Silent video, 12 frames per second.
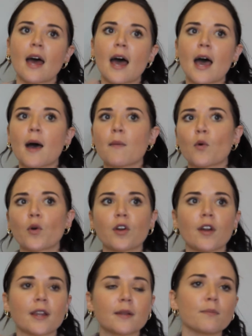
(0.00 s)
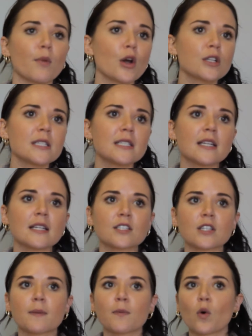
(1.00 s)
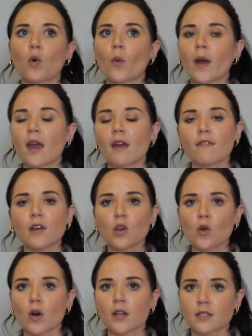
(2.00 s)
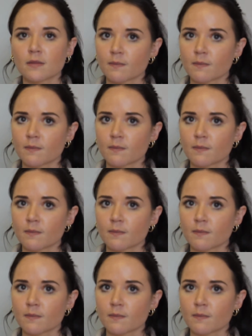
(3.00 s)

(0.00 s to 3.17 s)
or you're at a motor dealership or wherever you are